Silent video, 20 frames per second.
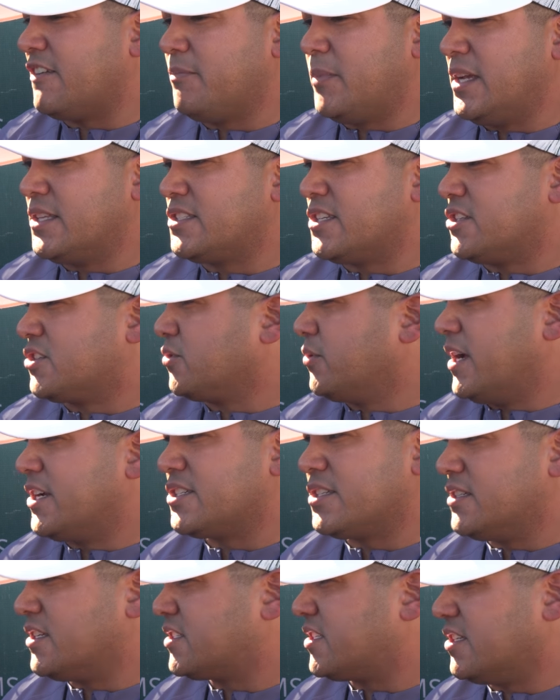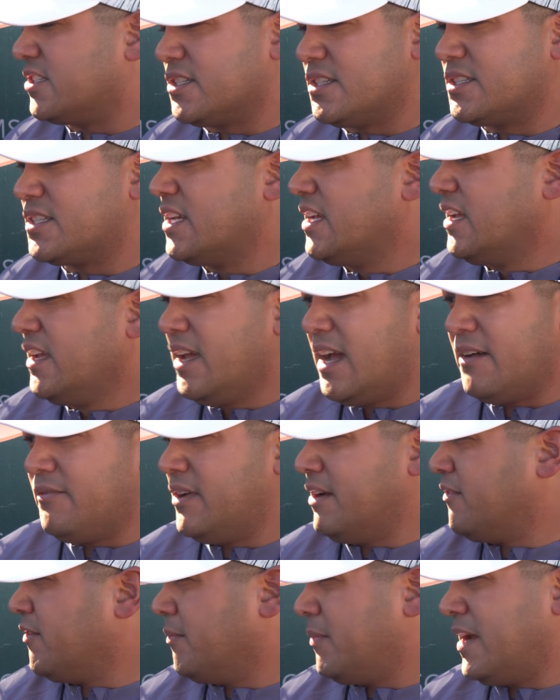I've made situation decisions,
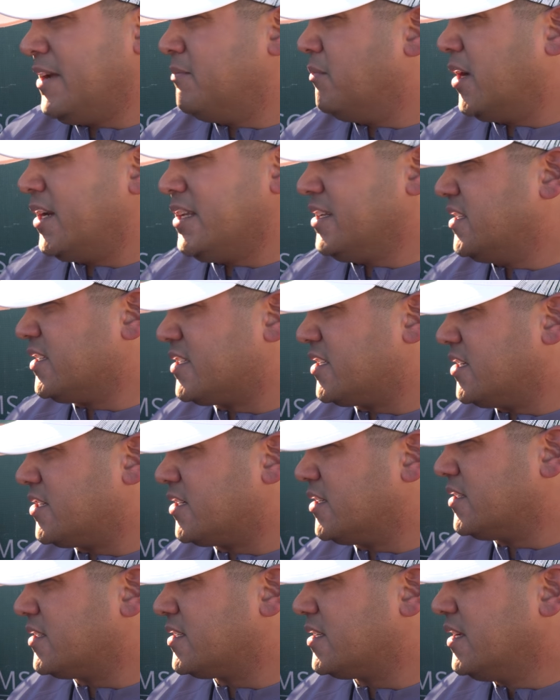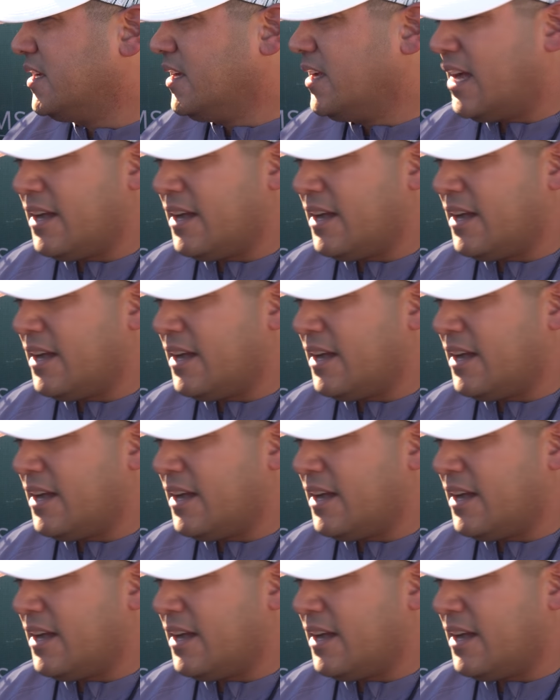I've never made money decisions.